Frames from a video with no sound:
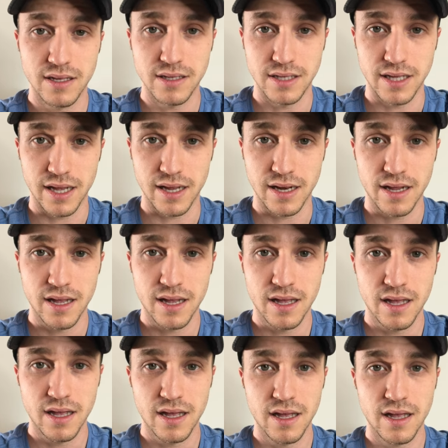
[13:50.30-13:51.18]
did.
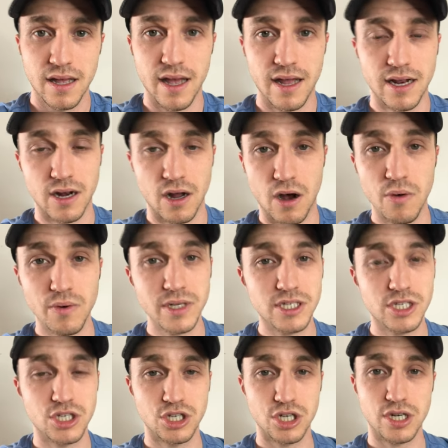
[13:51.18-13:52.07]
And it
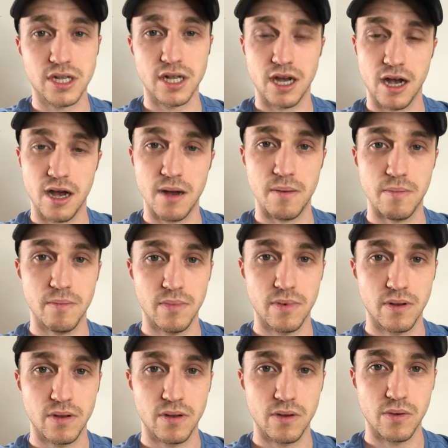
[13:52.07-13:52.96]
always should come
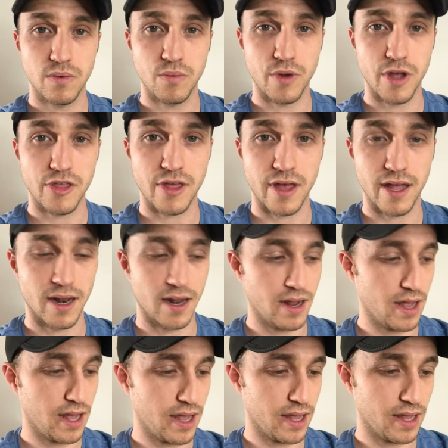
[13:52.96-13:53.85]
with a,
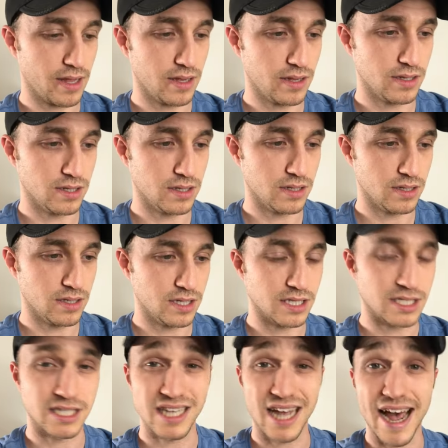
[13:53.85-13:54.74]
a
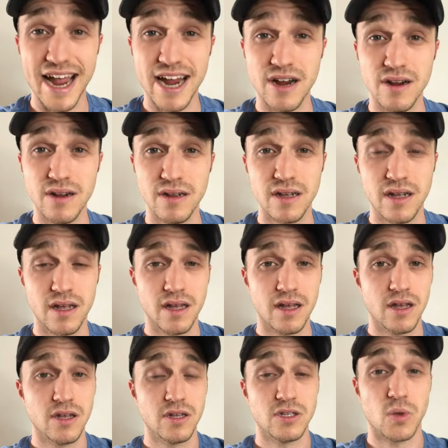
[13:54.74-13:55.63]
desire
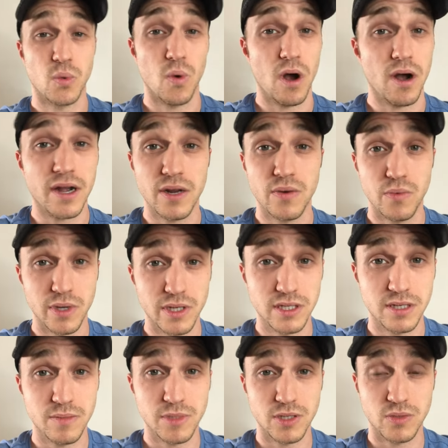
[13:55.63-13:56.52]
to walk in
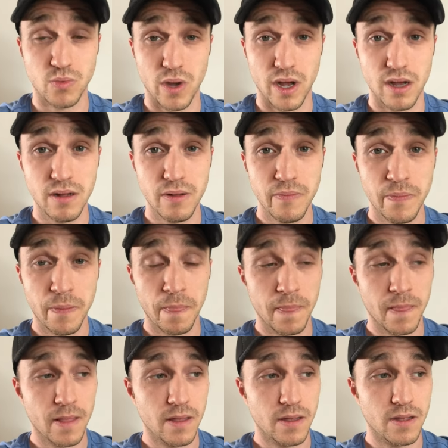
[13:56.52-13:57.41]
wisdom as well,
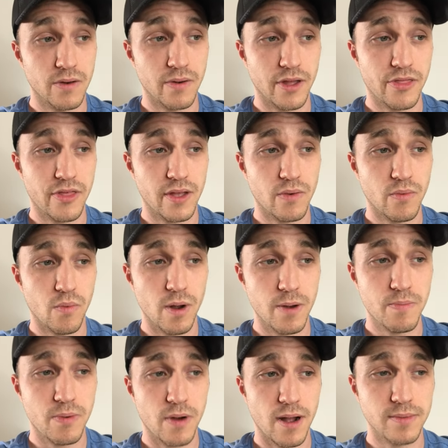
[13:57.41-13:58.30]
you know, I think
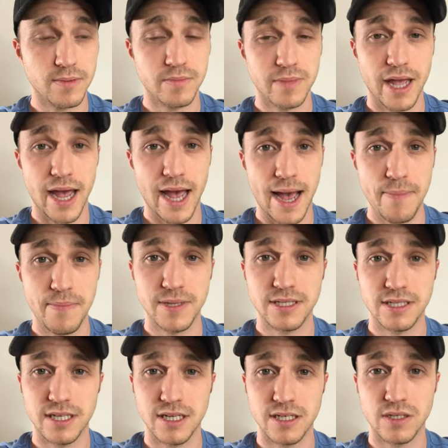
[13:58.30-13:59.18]
one problem that
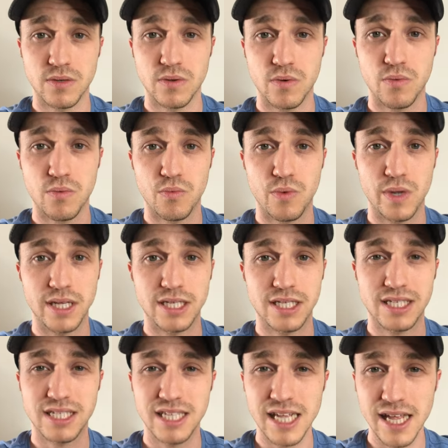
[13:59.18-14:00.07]
happens is we
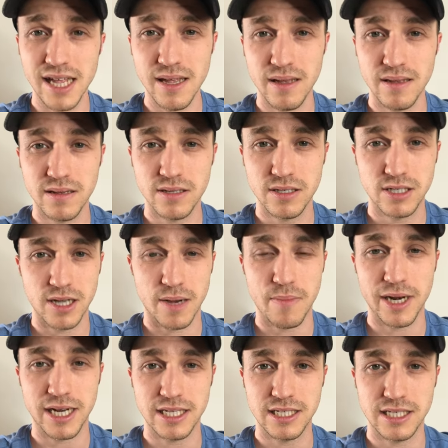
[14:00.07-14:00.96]
see
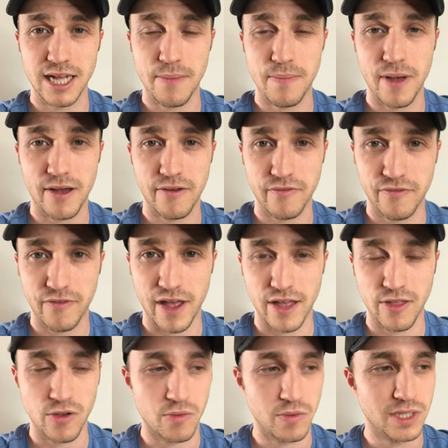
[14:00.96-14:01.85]
somebody step out in
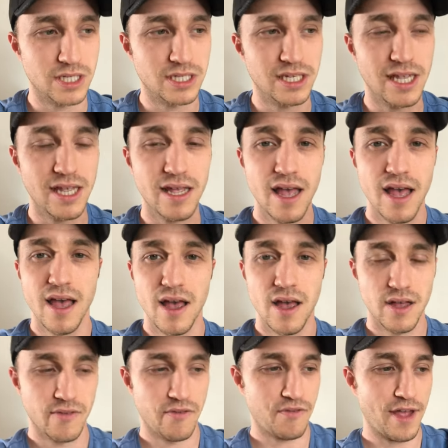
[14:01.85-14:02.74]
faith or we see
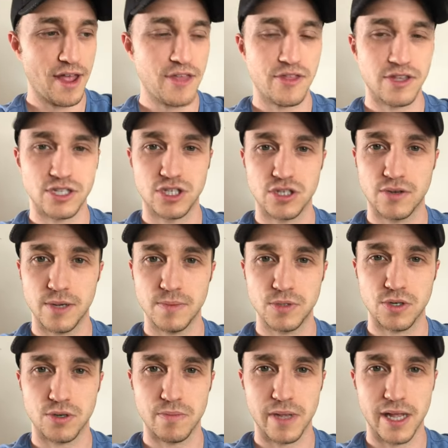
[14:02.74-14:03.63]
faith in
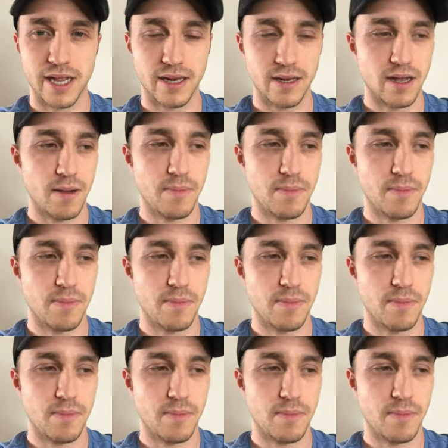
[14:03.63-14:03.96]
scripture being